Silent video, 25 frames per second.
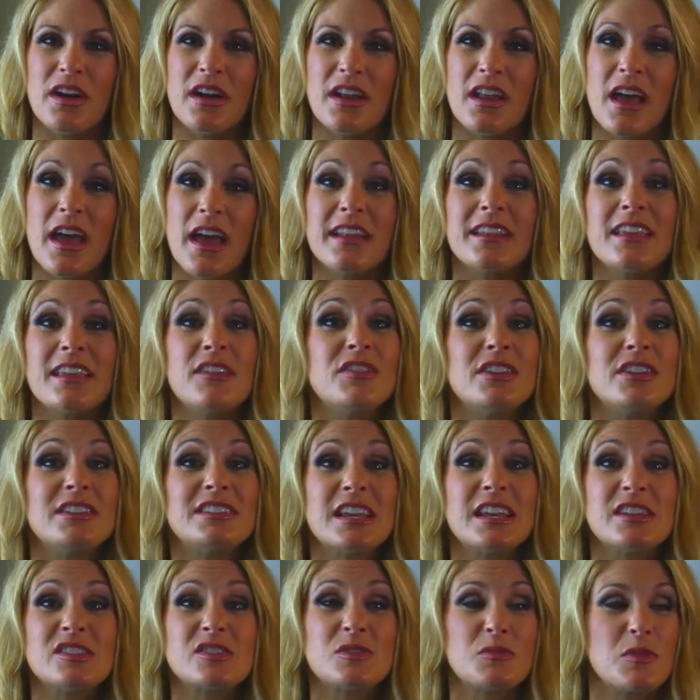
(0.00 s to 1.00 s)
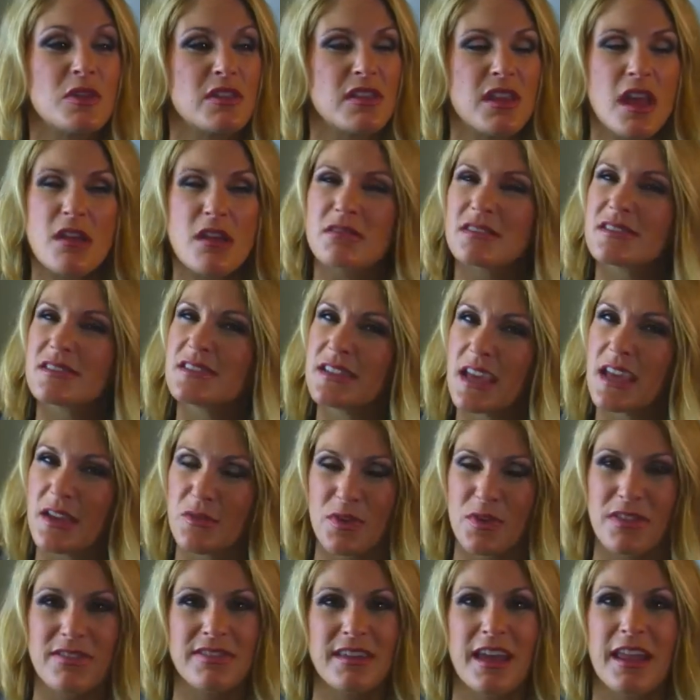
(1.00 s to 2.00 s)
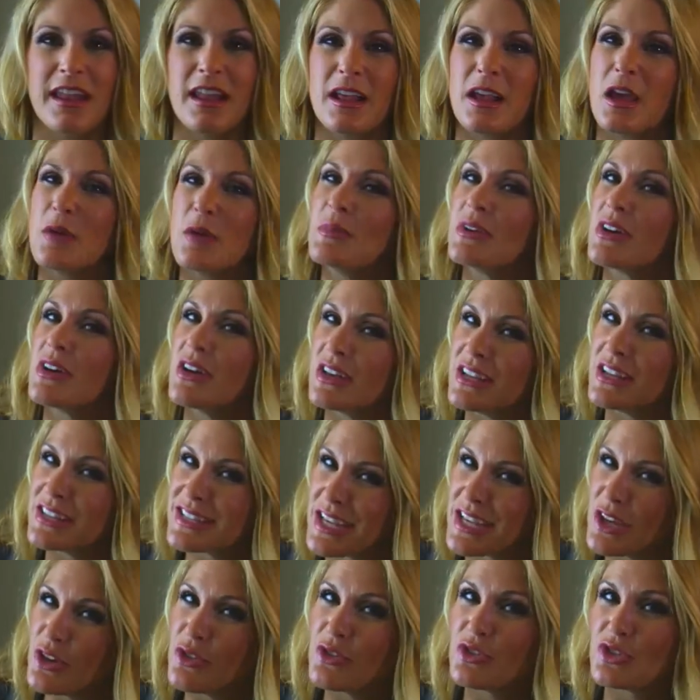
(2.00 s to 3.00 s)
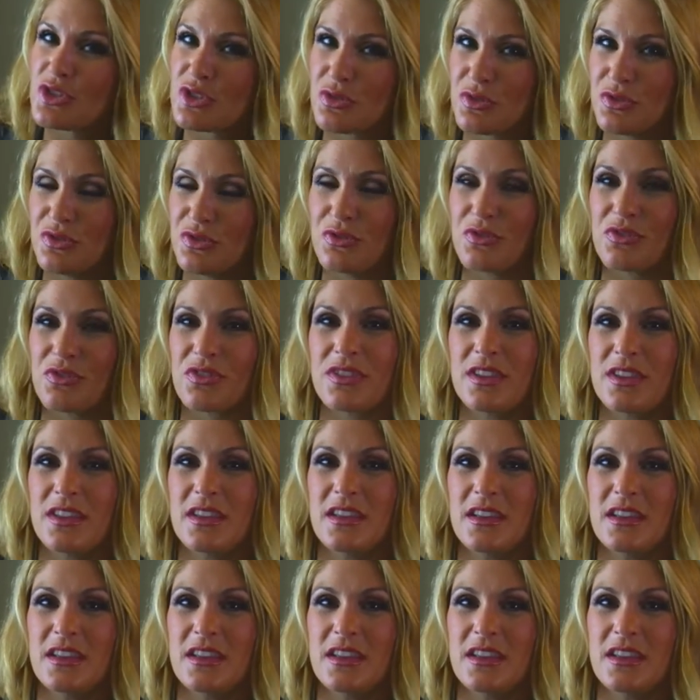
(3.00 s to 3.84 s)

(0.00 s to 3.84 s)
And I'd given a testimony that I was done with that and I'm going to tell the truth.